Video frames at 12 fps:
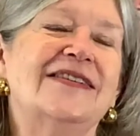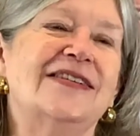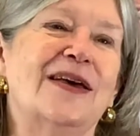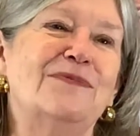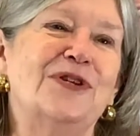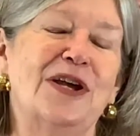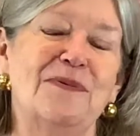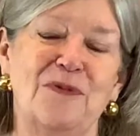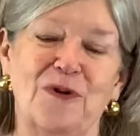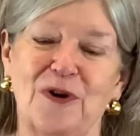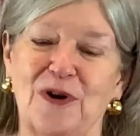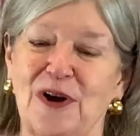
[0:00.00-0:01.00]

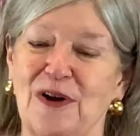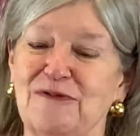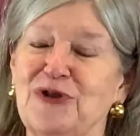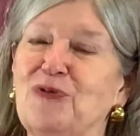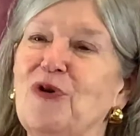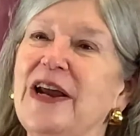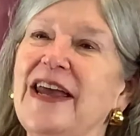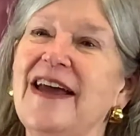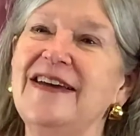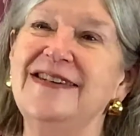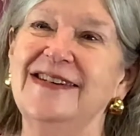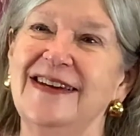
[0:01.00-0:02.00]
September of
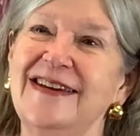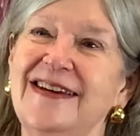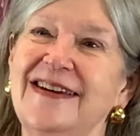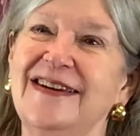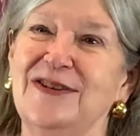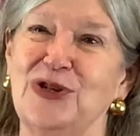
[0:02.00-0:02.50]
2018,